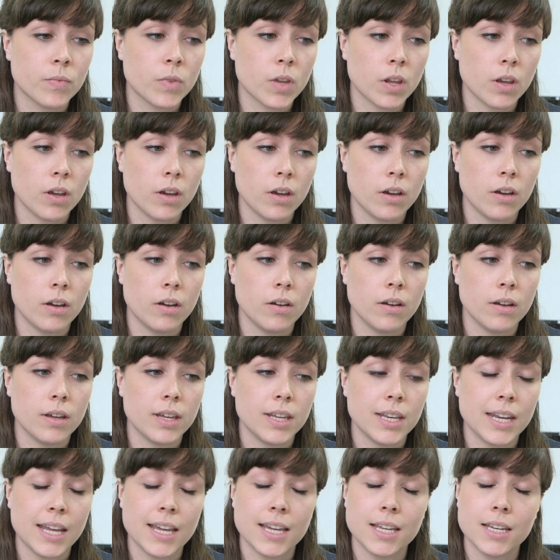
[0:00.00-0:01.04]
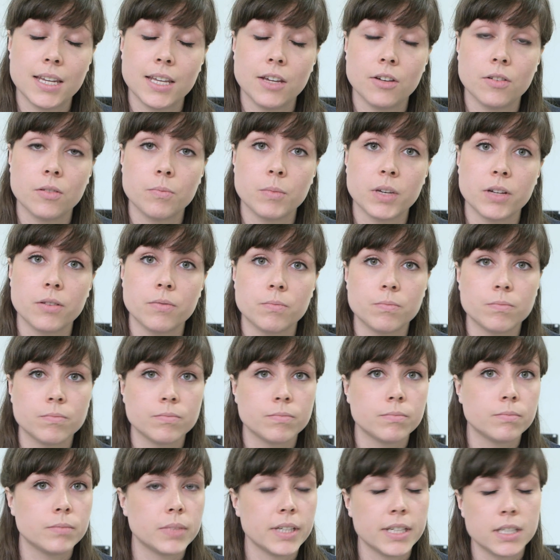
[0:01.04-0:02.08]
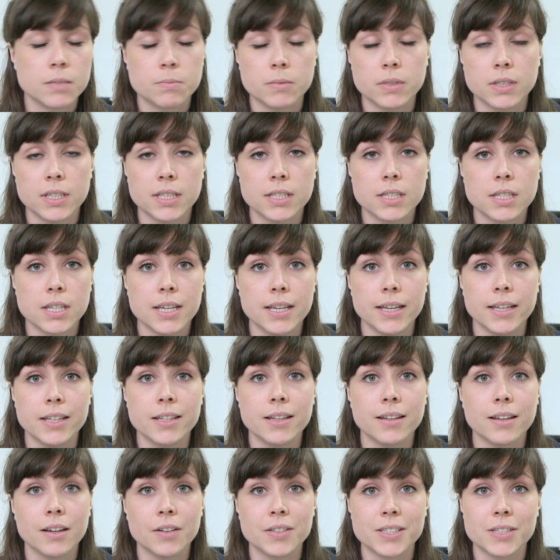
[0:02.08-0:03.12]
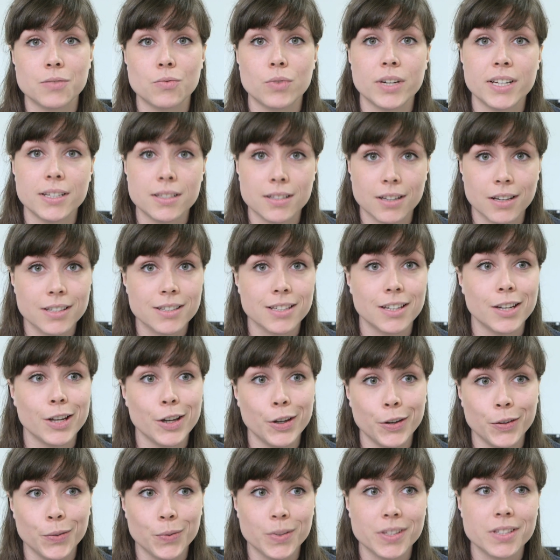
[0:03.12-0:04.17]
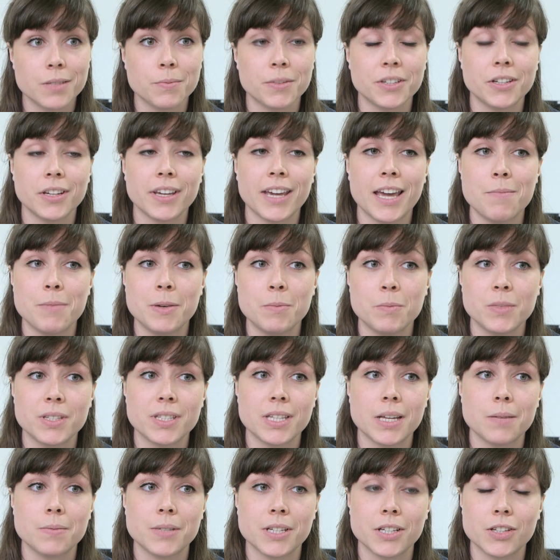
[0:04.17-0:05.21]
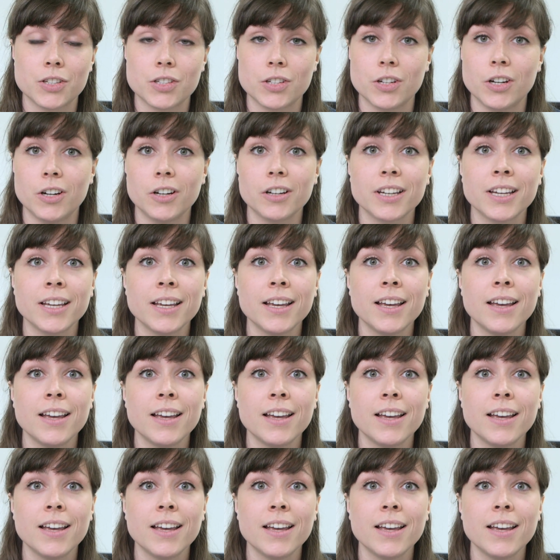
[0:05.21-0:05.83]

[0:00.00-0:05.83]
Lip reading: A&E on my placement this year, I was in resus alone with someone who came in with septic shock,